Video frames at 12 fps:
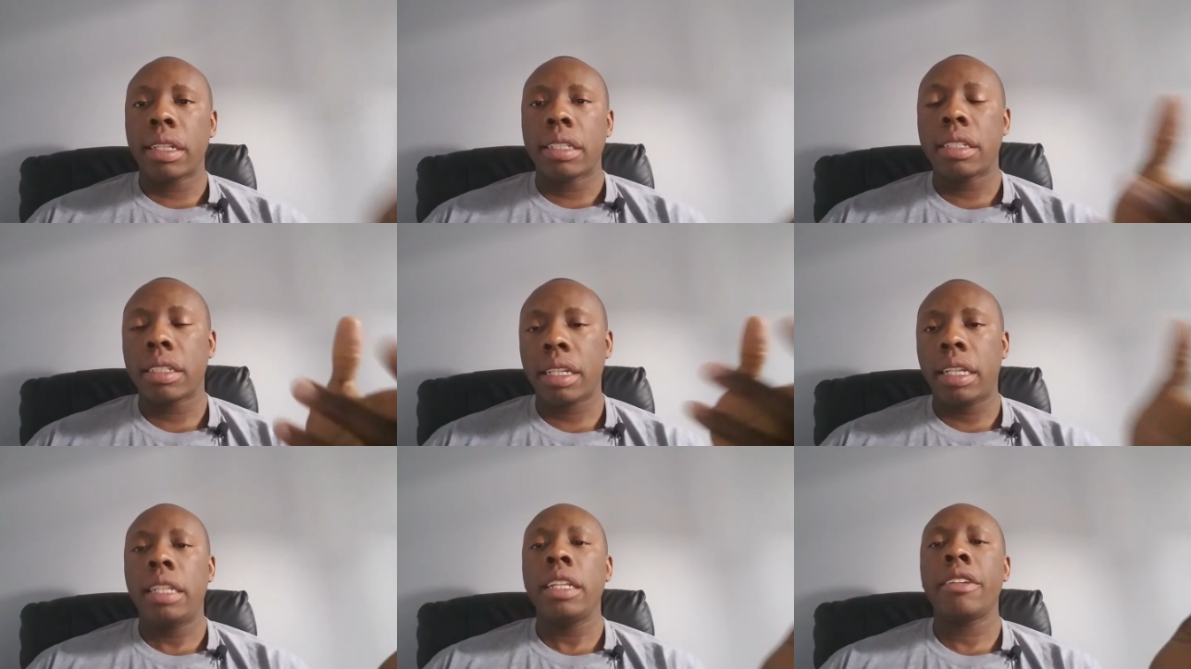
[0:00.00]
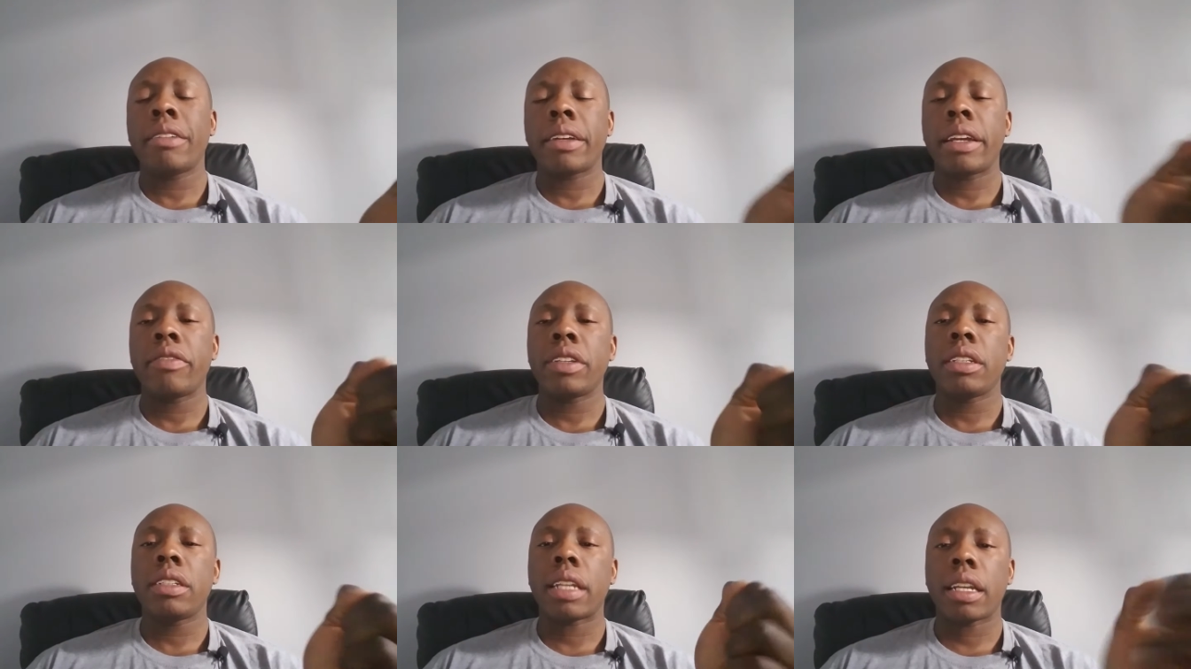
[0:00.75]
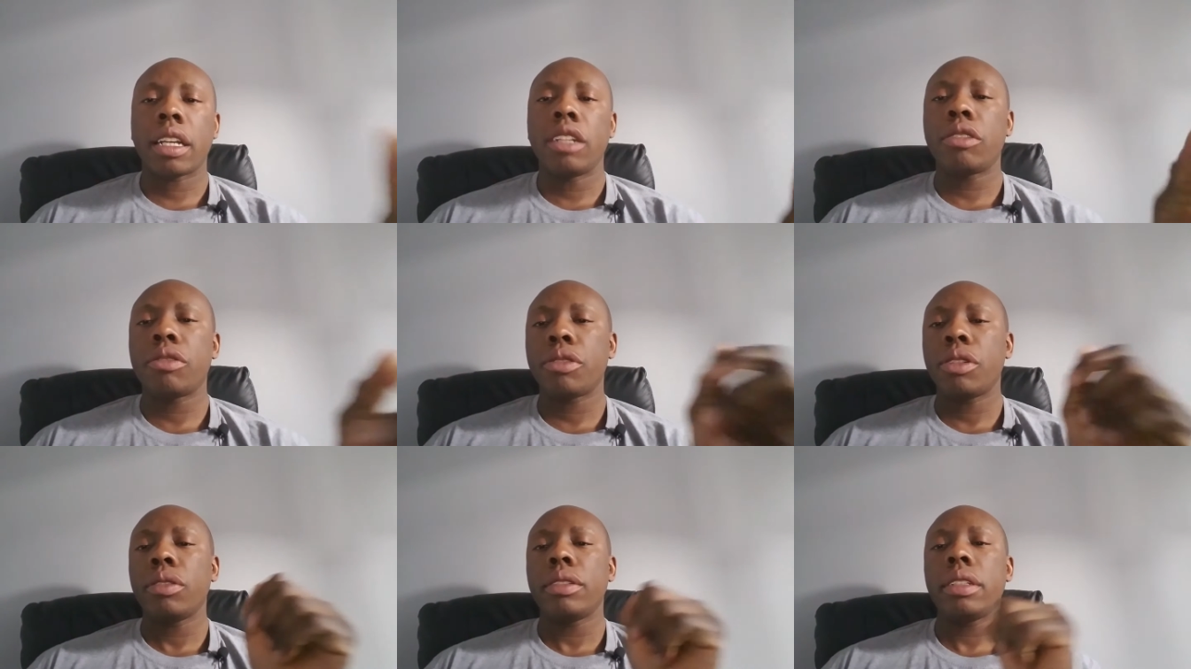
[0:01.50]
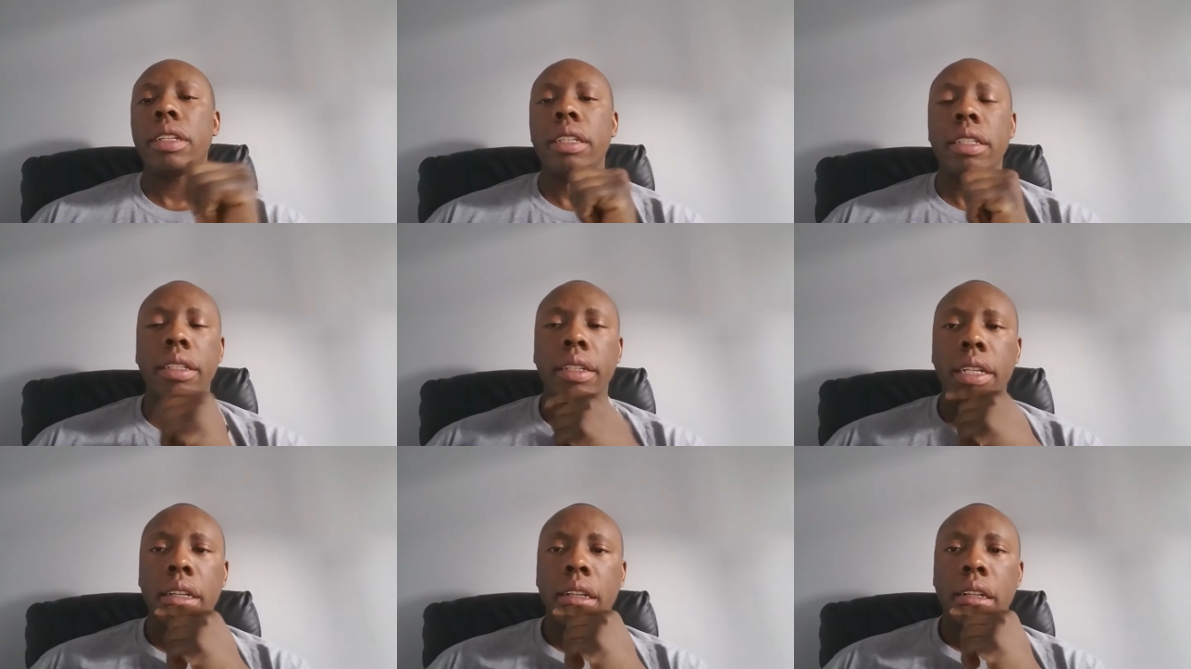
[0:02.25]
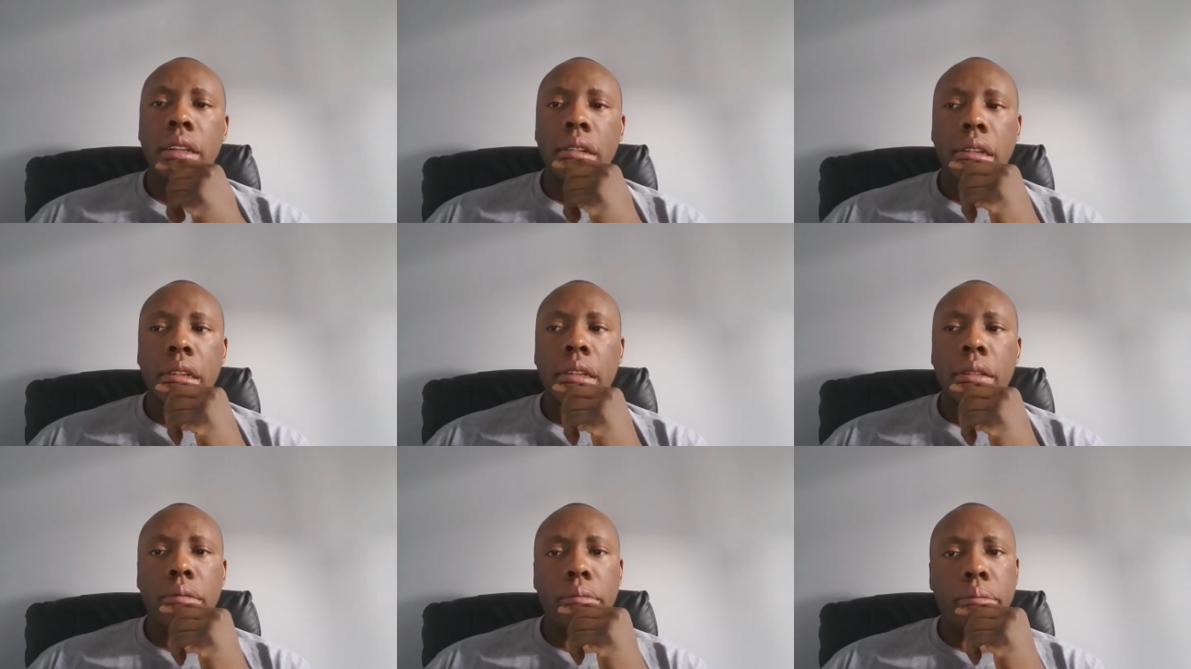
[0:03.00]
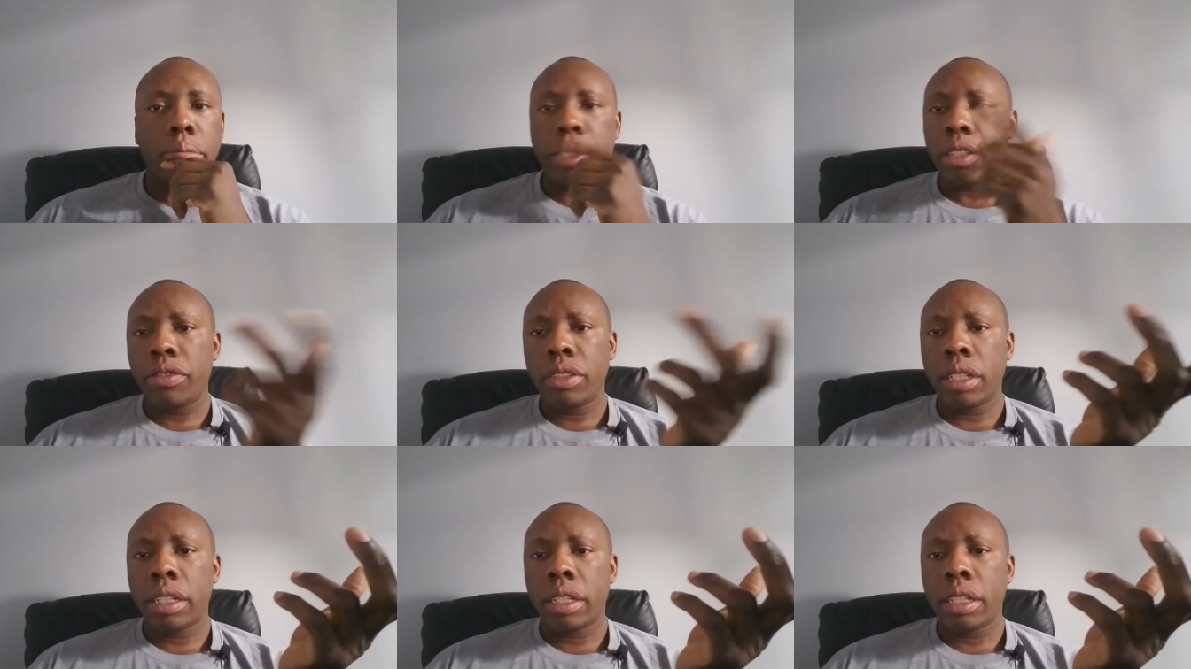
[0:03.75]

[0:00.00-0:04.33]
this is clear evidence that gun control is needed. But if you